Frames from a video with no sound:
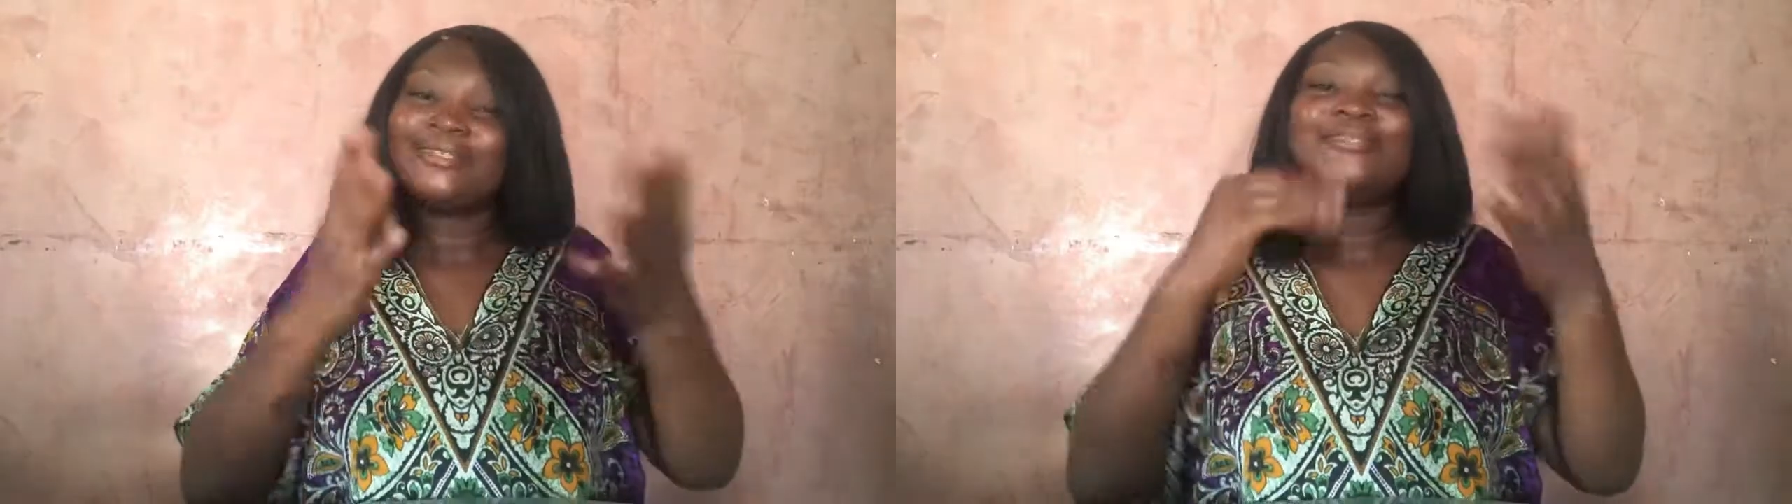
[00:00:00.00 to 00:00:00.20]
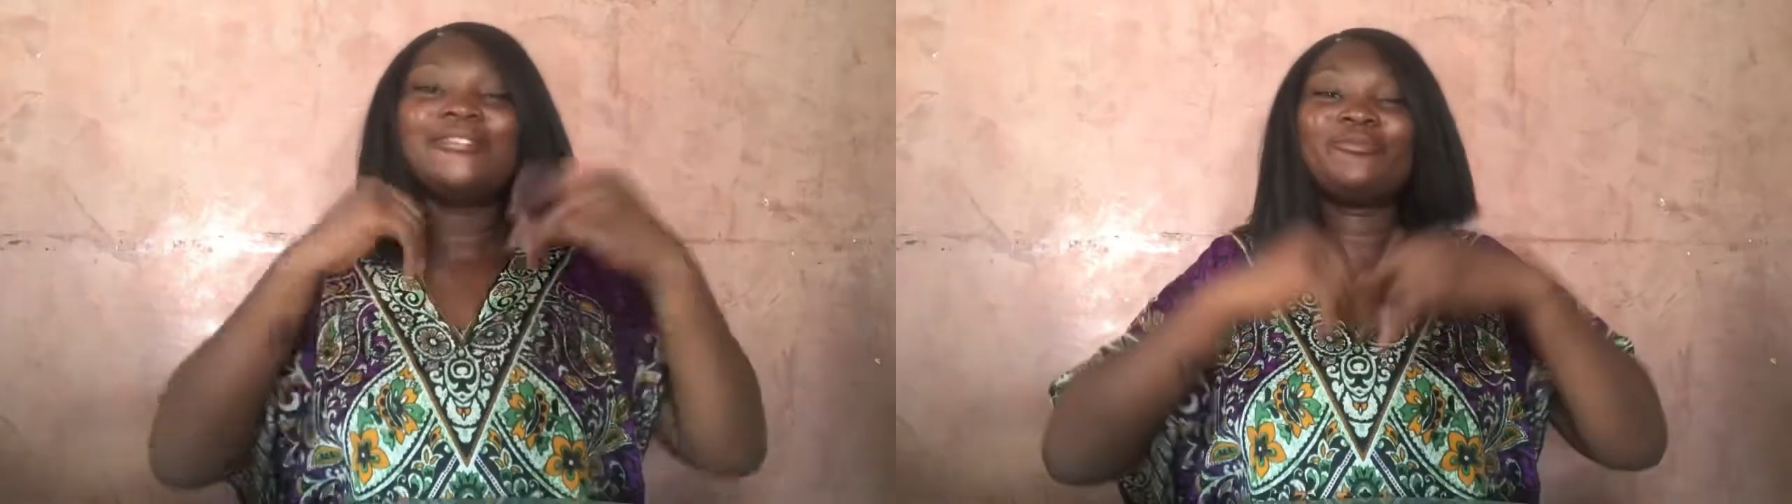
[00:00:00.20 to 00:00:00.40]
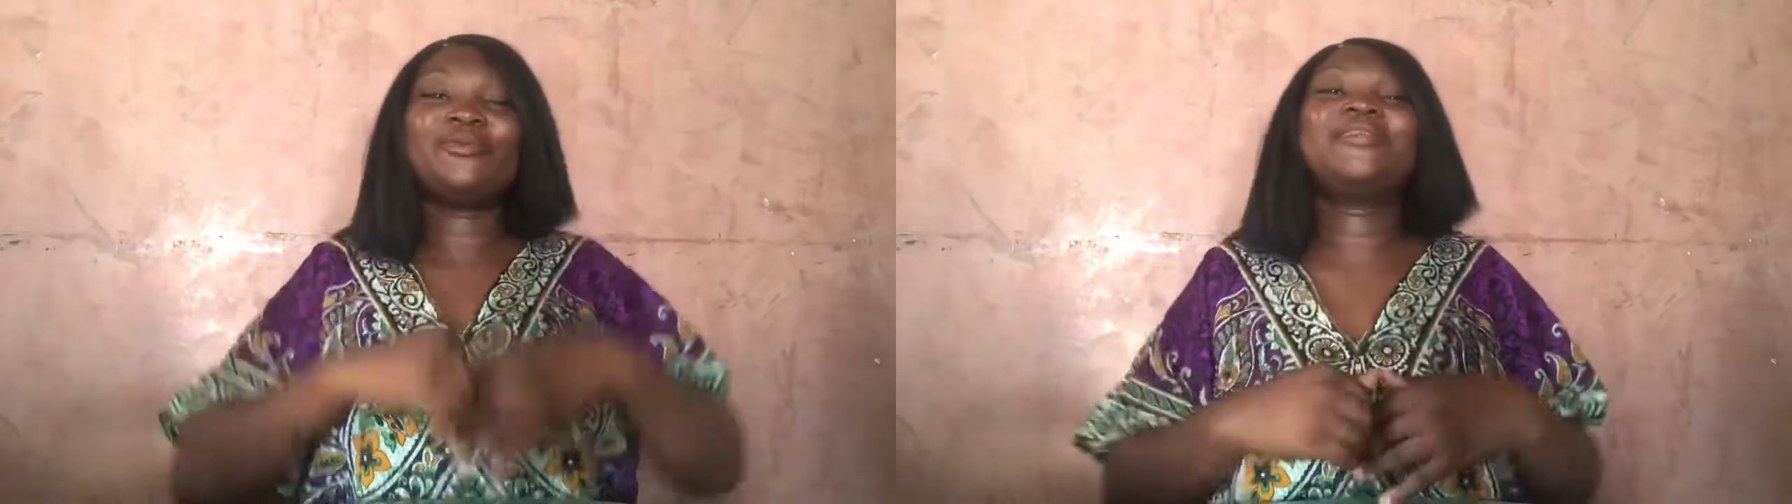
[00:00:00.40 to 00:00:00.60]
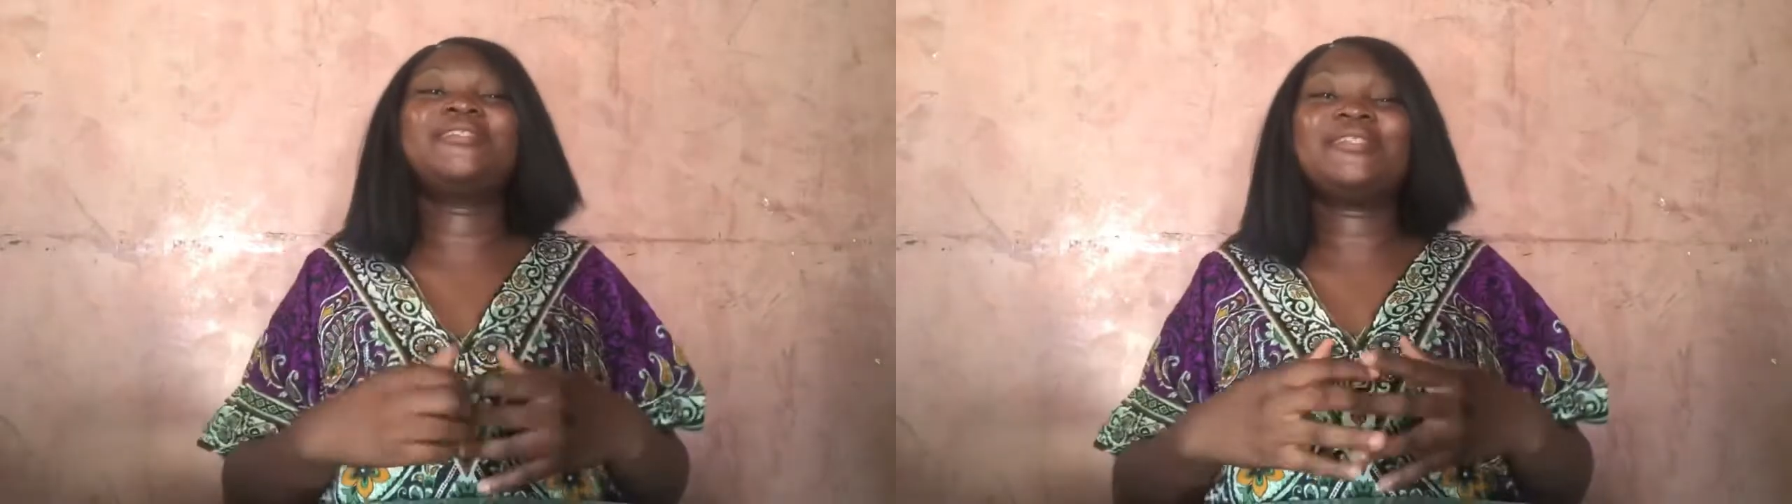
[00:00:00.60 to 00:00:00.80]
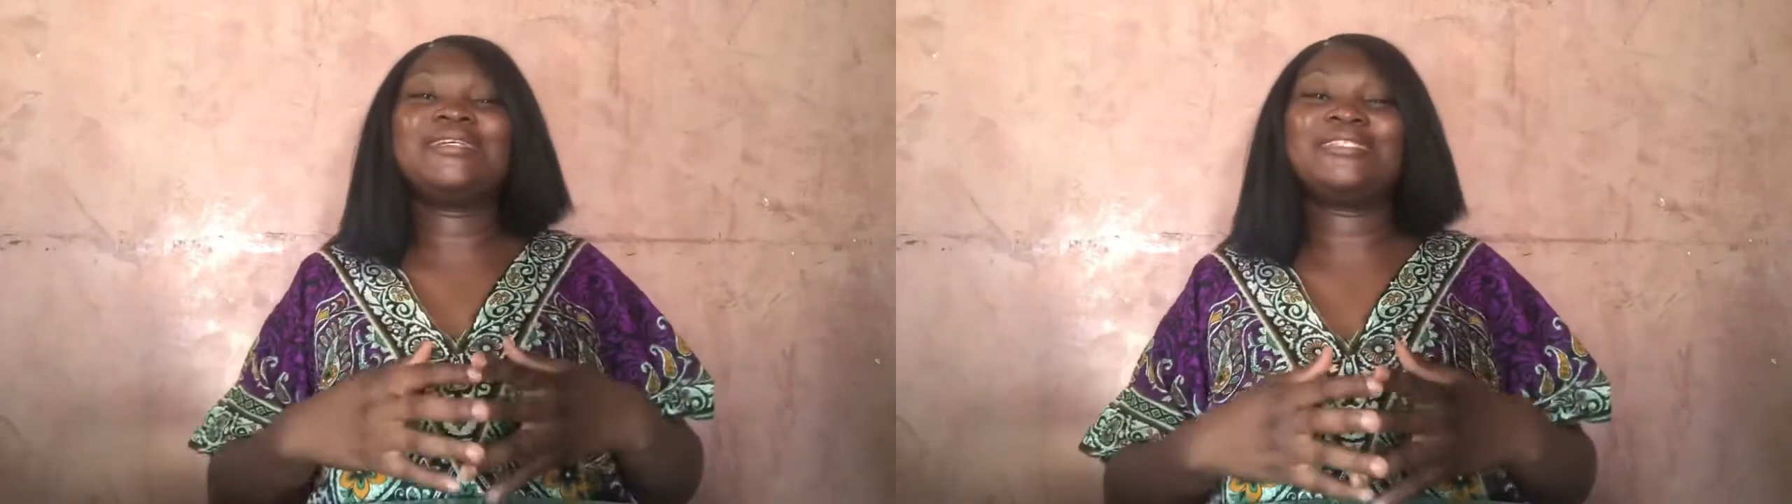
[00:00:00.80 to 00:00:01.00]
to bring
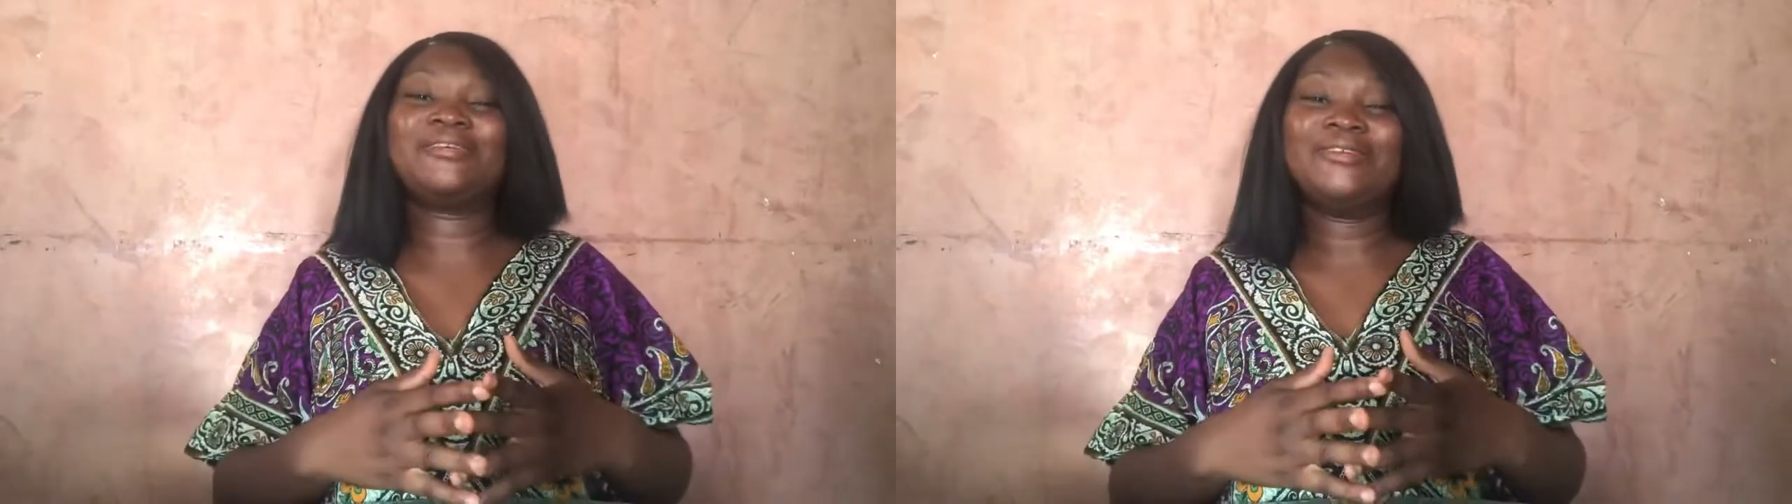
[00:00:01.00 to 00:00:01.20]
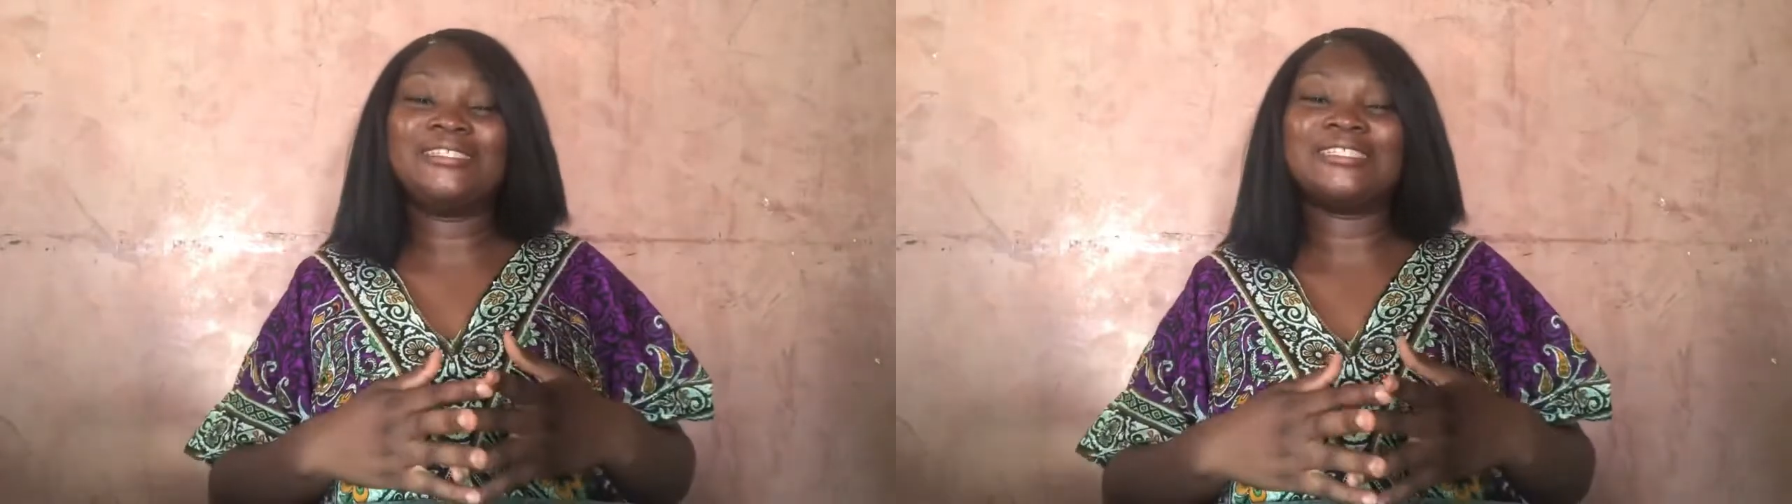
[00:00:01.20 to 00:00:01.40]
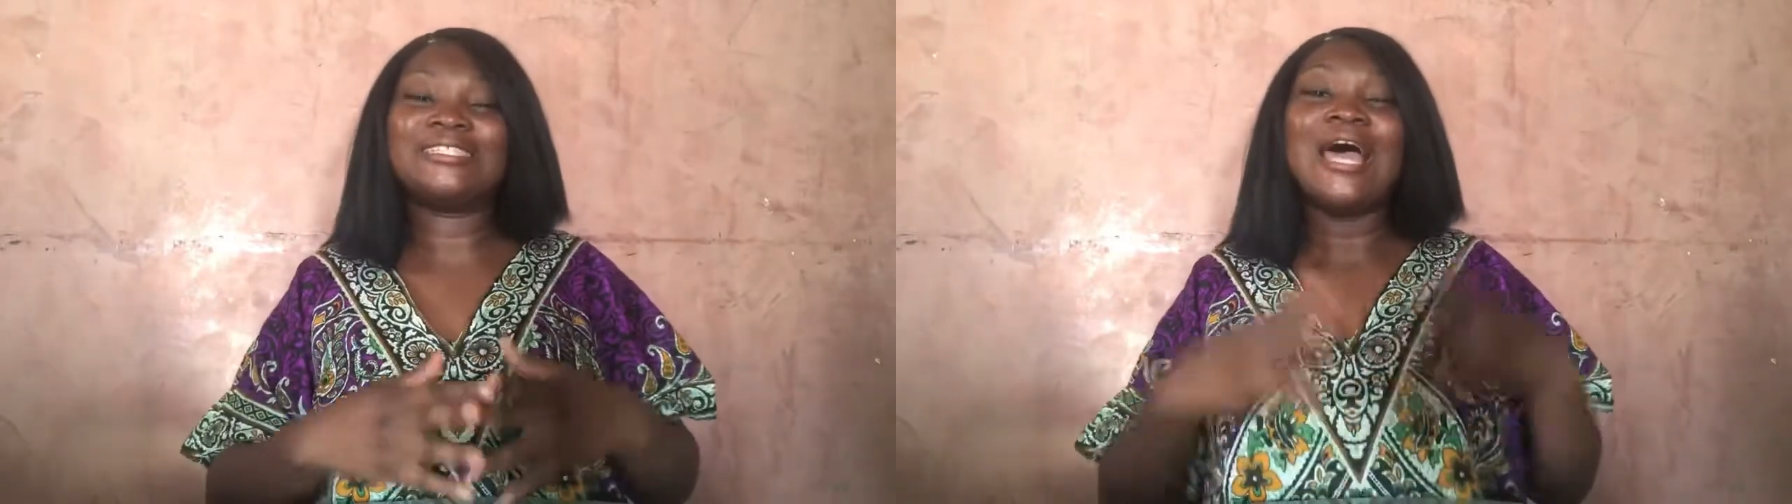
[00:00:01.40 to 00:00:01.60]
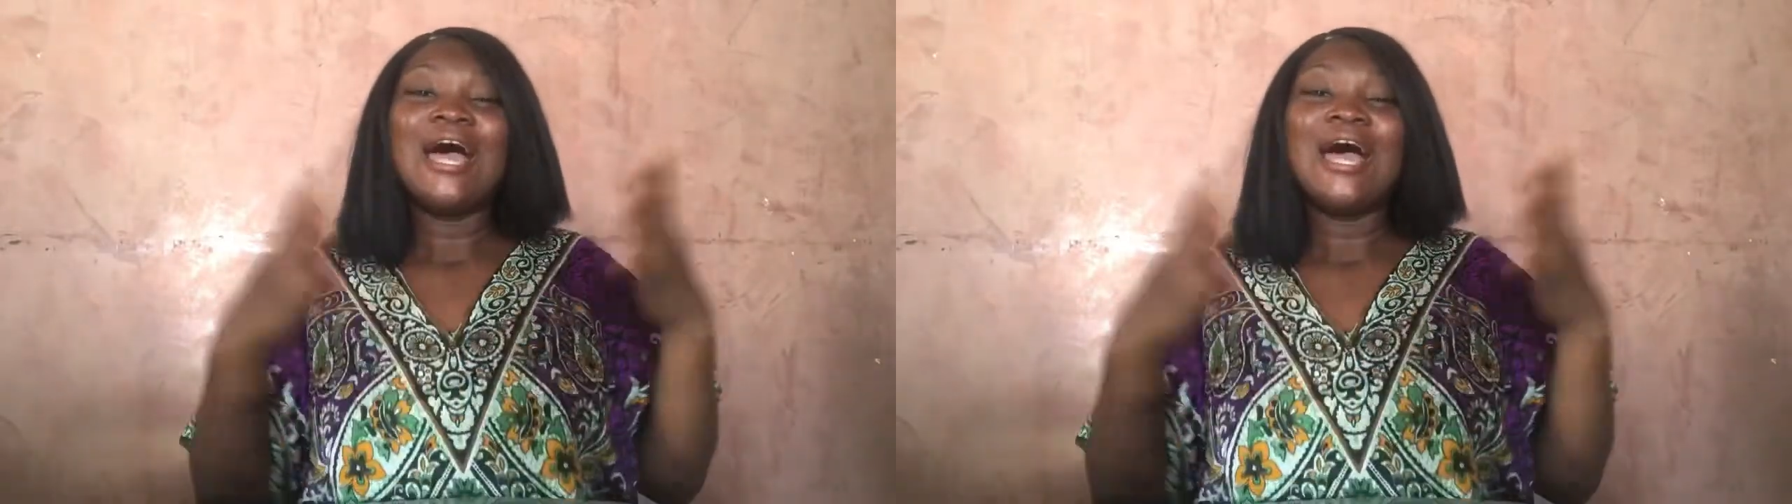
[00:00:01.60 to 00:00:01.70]
it to your screens